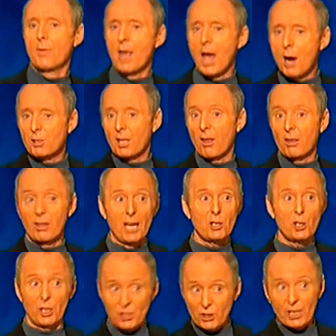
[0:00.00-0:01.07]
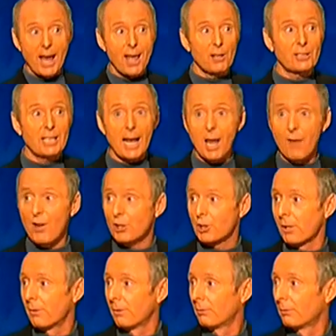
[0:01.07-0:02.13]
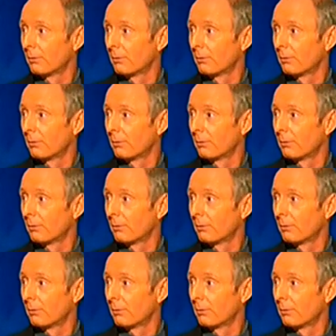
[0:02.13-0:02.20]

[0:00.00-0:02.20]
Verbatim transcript: and those are the things you can say on television.